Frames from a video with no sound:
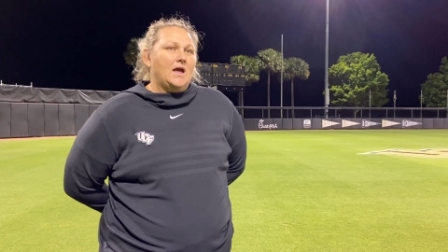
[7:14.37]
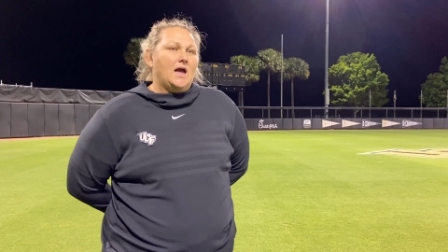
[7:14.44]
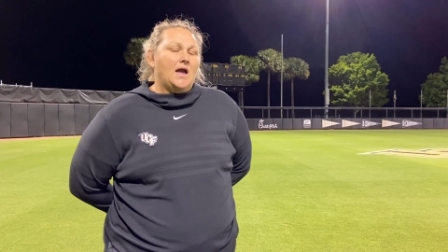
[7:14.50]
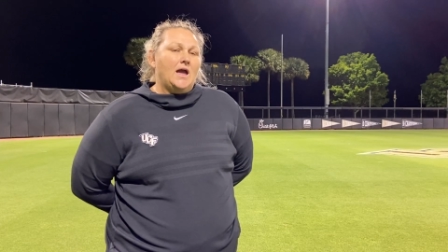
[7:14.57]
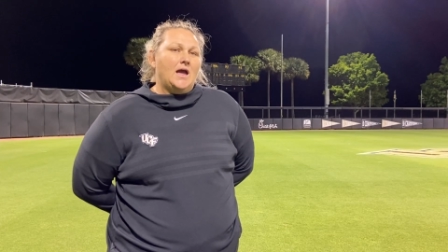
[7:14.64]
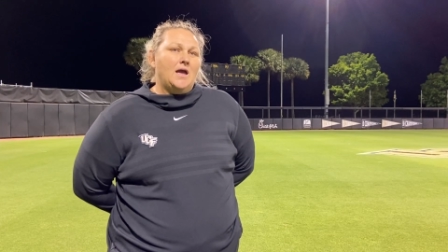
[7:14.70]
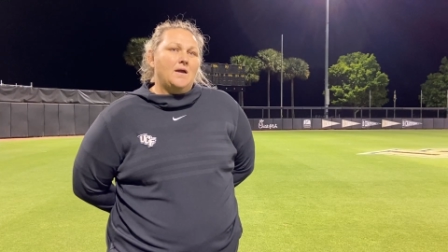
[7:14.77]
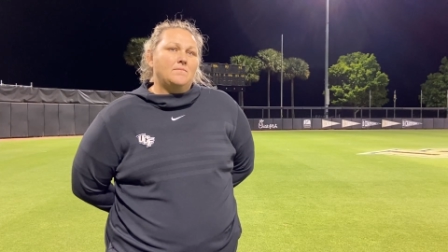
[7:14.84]

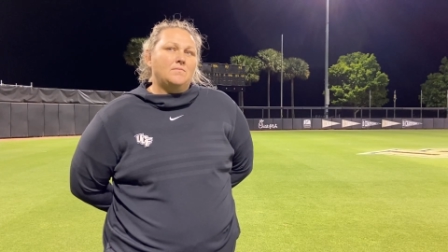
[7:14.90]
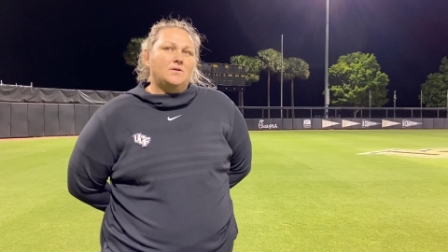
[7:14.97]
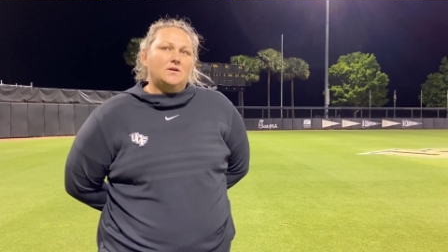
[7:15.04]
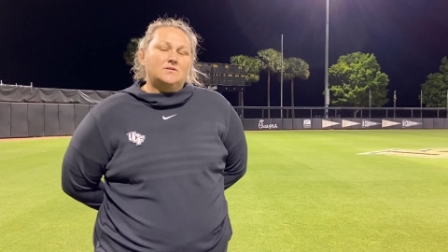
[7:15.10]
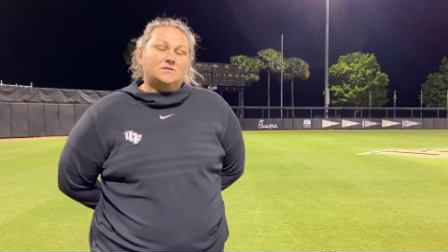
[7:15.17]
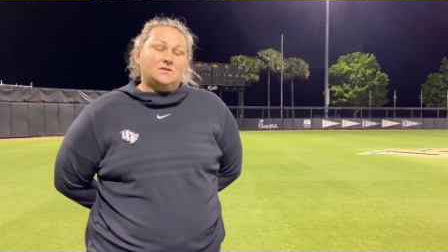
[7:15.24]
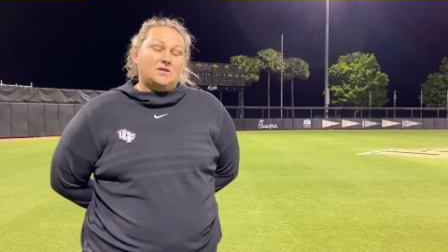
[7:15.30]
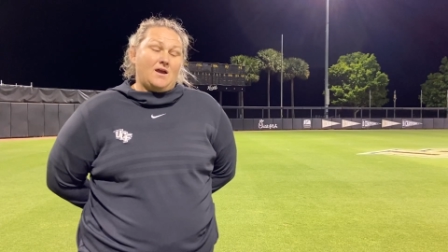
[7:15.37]
Um,
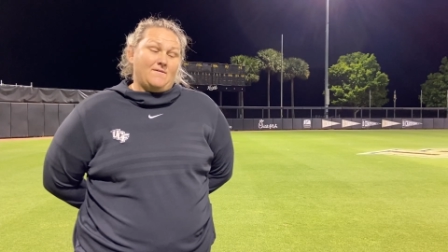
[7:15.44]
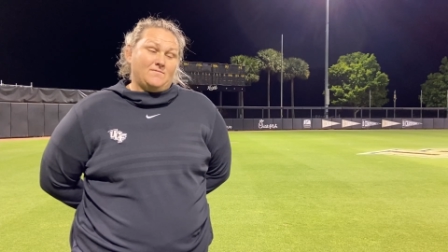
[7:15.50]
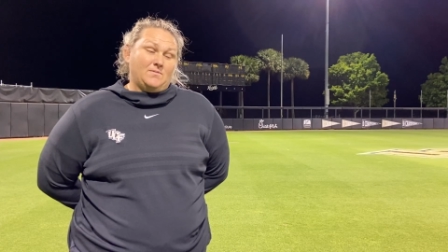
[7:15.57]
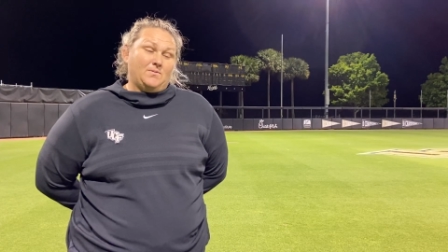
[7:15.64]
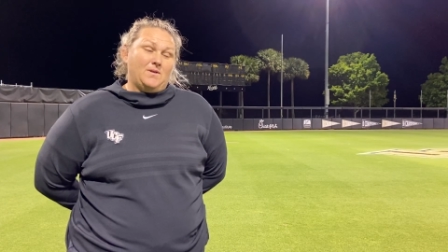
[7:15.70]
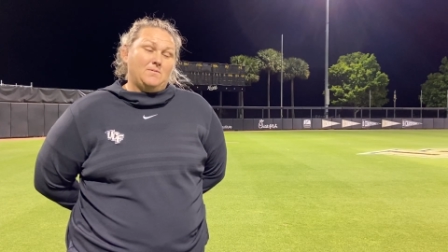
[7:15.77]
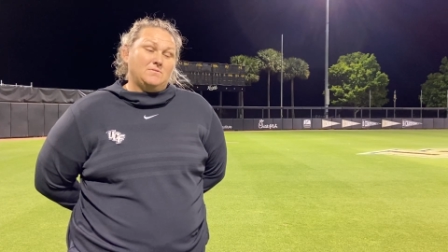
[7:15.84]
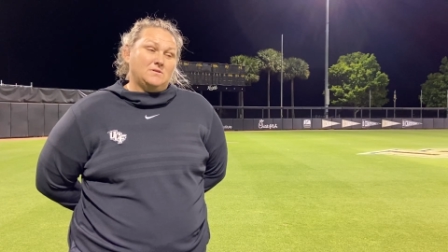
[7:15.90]
it's tough to
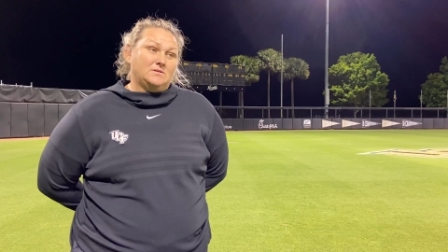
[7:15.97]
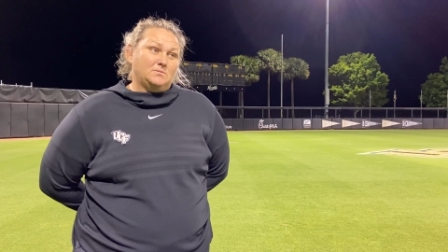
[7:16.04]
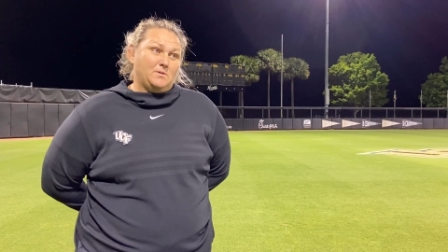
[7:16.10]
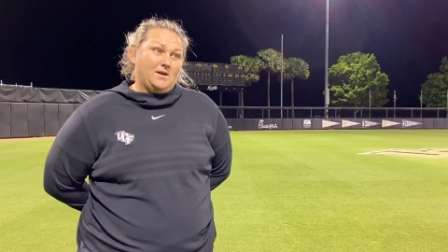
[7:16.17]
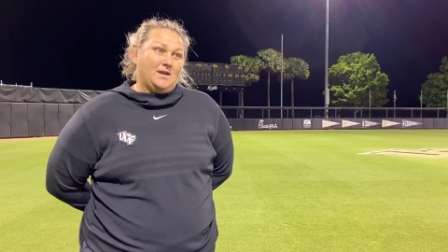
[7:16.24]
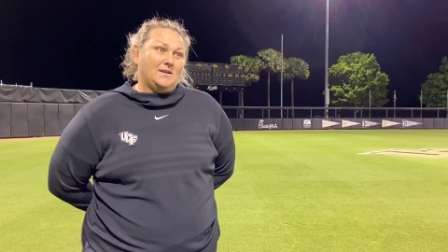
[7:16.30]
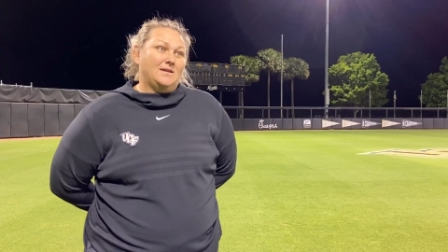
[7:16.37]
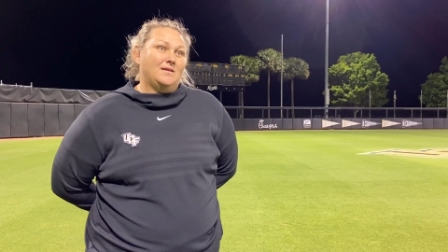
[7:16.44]
play with this
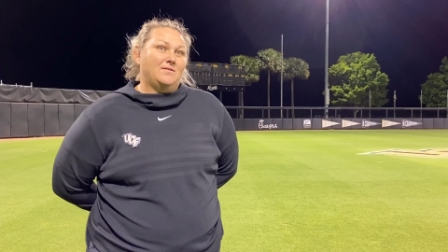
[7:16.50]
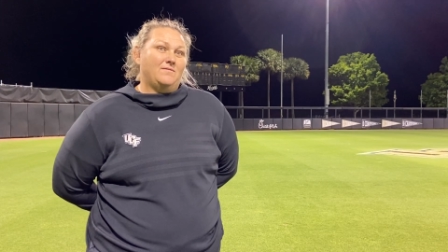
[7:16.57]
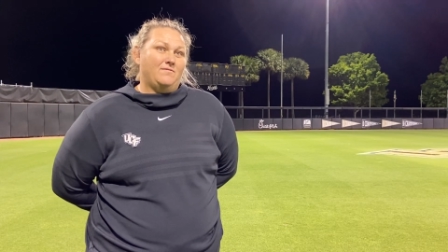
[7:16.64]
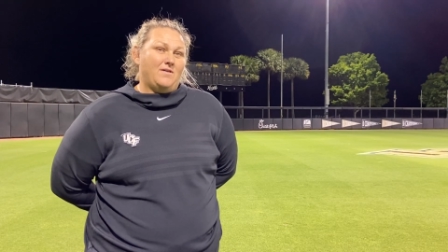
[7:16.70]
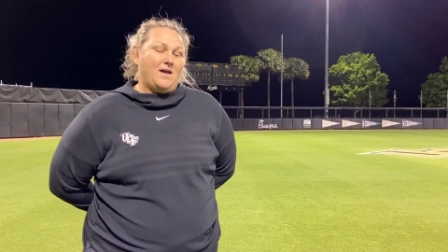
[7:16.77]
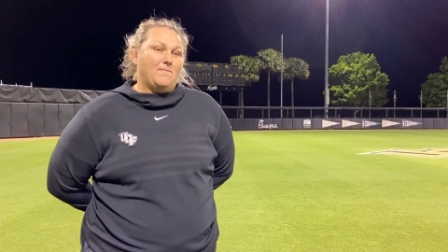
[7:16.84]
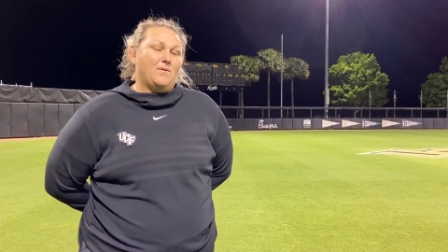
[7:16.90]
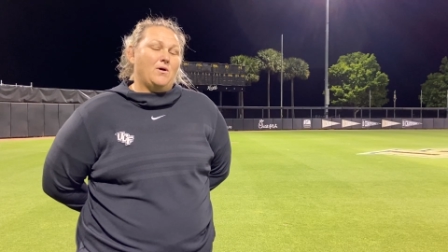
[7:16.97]
wind and the
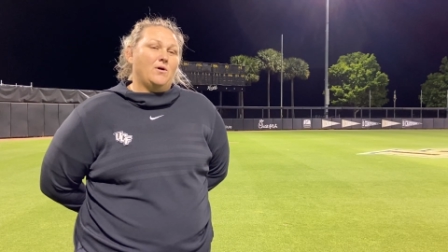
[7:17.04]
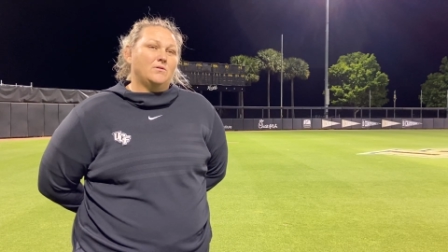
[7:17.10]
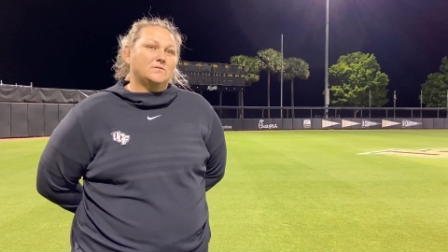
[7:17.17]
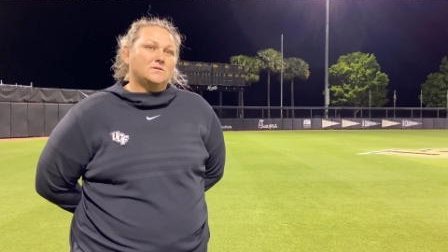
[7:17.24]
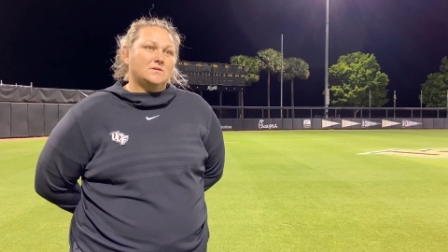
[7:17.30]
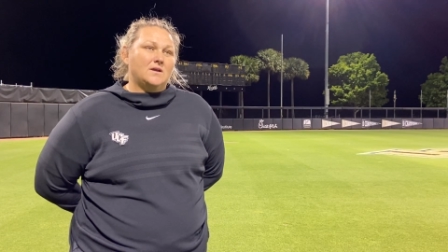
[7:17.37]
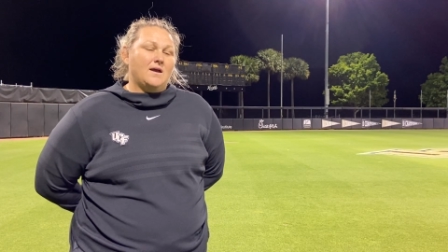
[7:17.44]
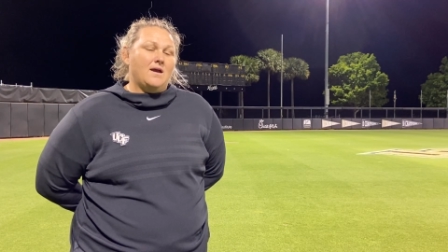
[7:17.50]
fly
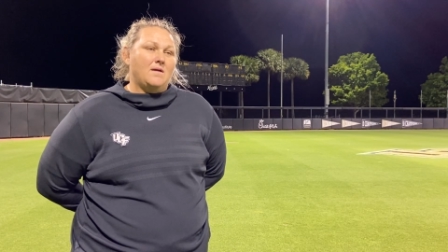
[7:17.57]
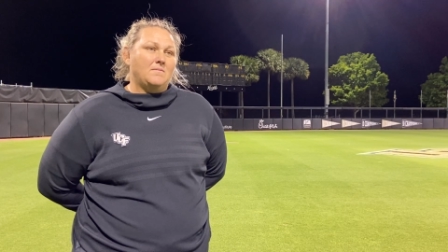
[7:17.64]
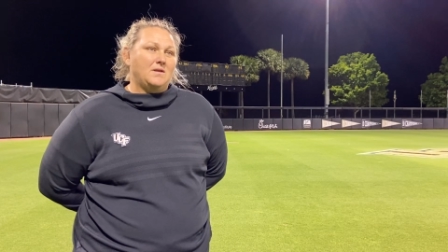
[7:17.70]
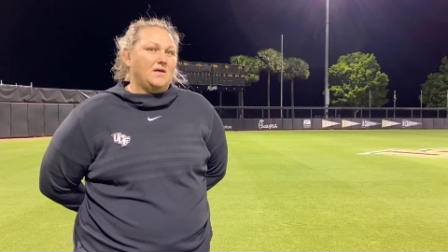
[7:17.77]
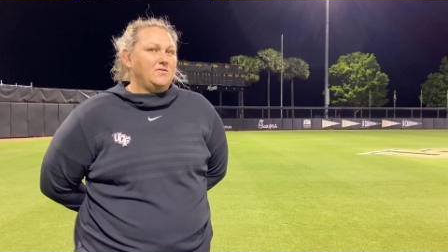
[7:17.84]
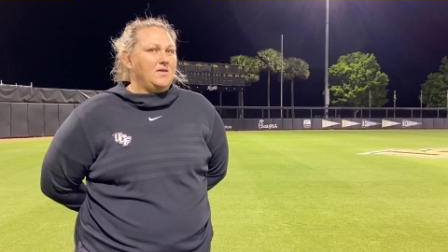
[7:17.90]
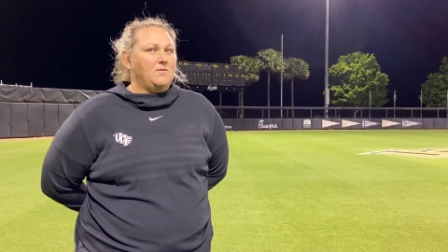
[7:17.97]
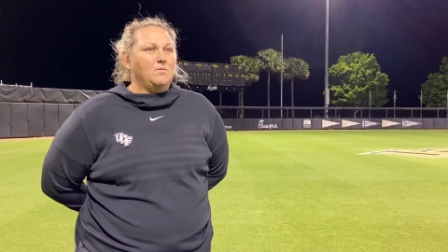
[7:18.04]
balls, um, and
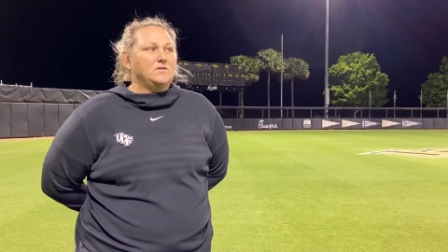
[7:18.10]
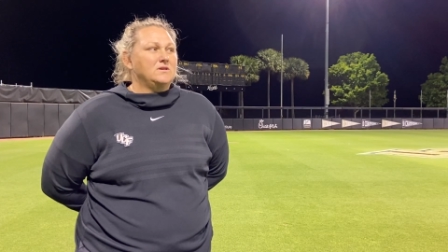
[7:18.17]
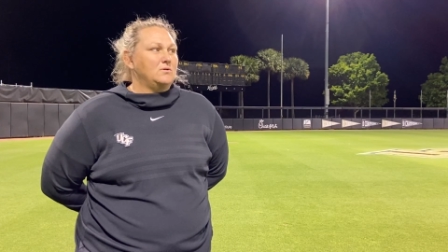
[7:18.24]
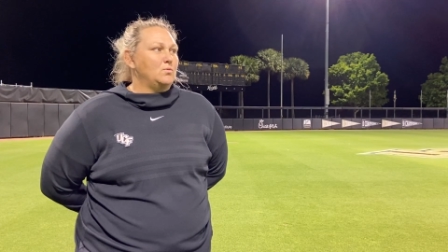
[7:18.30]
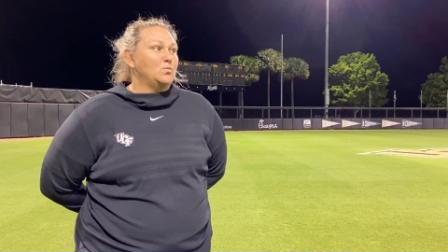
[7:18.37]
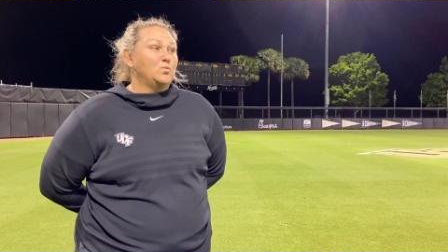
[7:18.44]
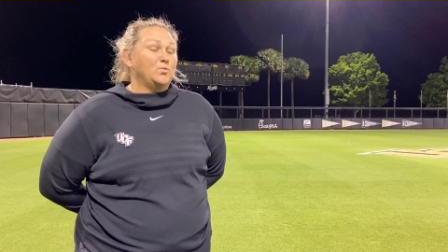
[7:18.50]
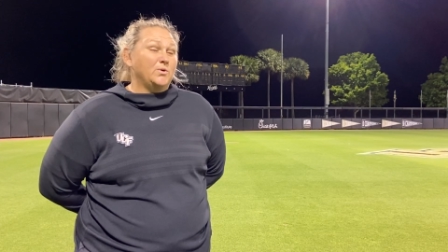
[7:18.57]
I think we did
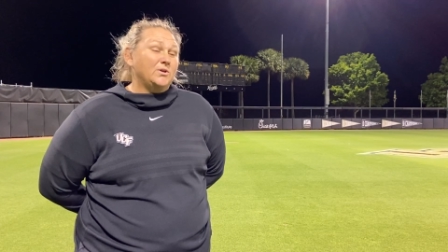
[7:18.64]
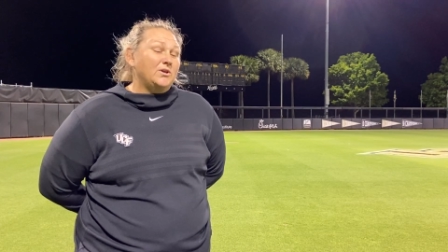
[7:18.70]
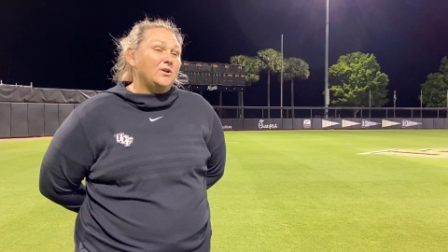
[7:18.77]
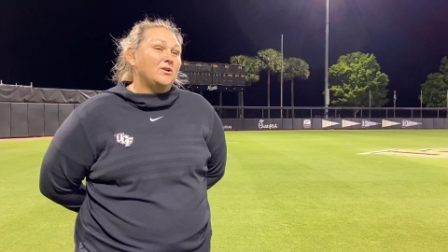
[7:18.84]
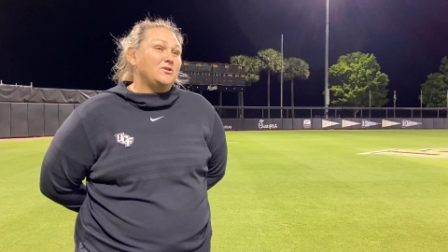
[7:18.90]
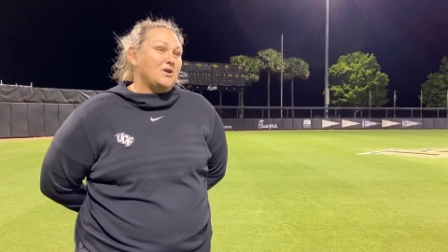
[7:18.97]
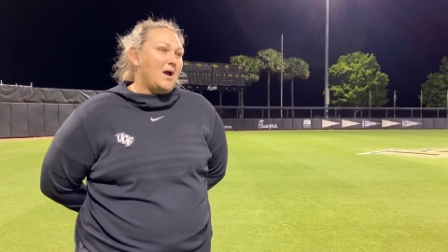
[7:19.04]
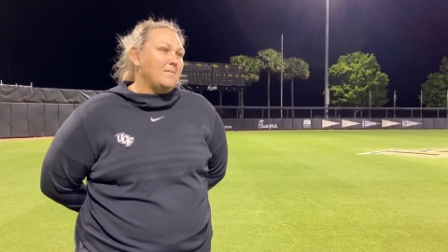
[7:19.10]
a really
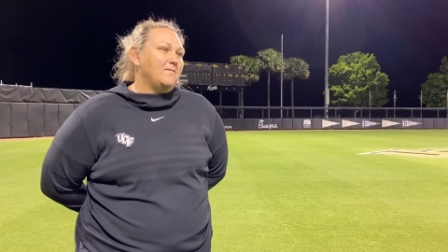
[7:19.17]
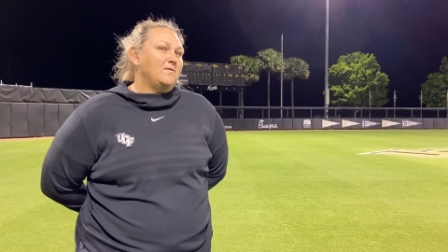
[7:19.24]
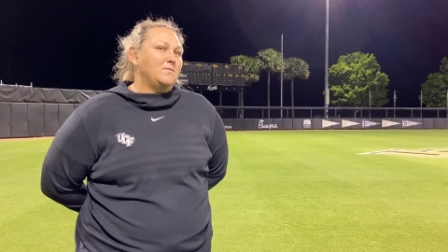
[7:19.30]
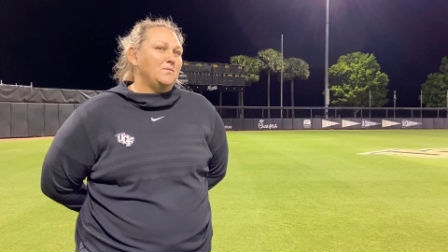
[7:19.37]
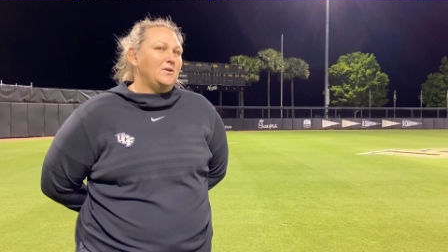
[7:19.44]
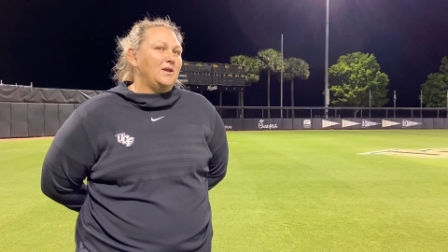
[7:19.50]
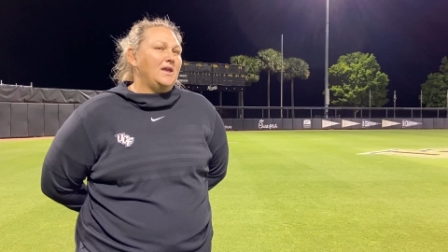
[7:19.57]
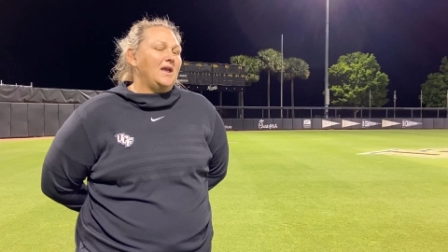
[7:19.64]
good job of
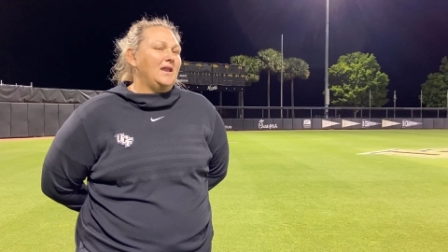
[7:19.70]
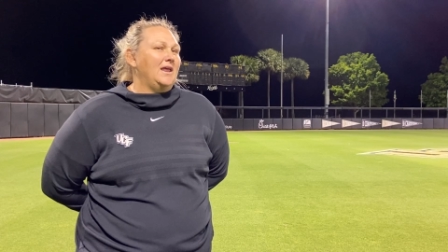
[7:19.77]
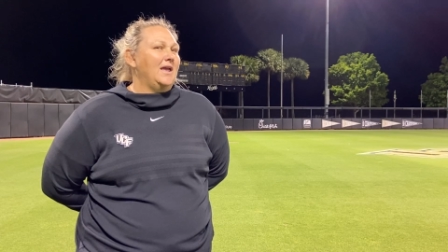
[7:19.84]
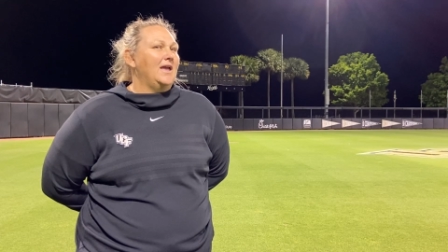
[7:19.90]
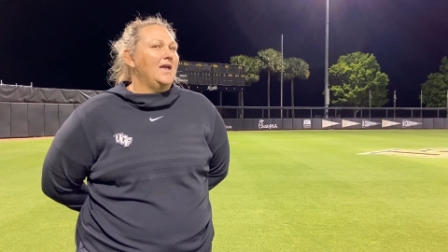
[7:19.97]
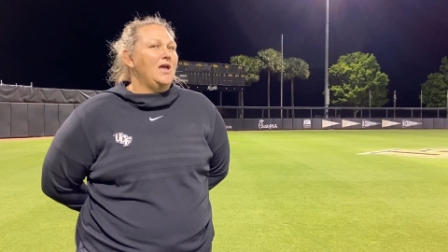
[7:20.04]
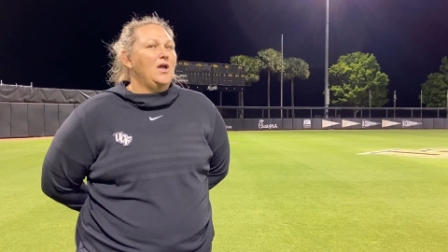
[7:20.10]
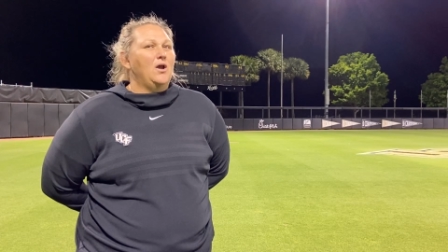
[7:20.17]
communicating,